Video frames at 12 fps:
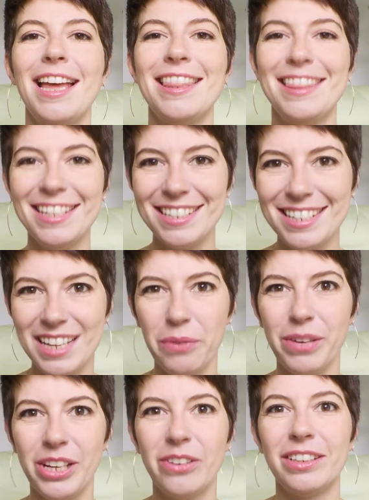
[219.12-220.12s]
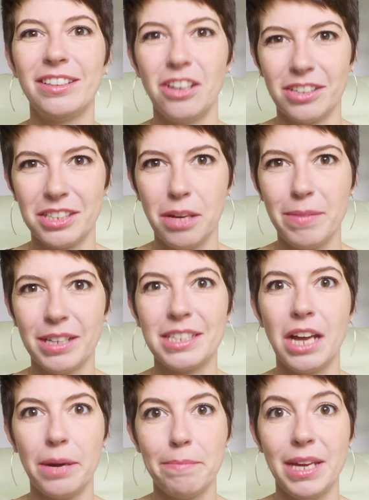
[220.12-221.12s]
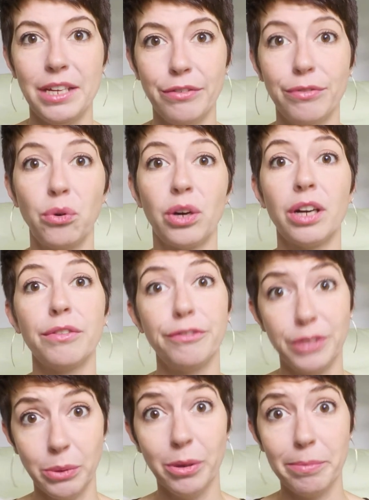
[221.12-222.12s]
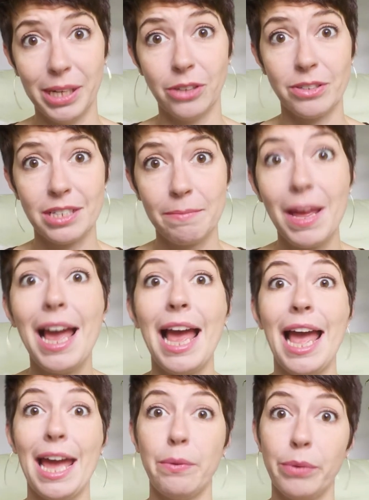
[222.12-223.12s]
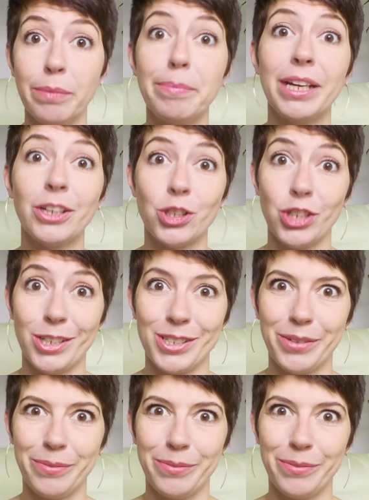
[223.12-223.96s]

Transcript: This is how we know that dog stomachs are made for fewer meals and with bigger chunks of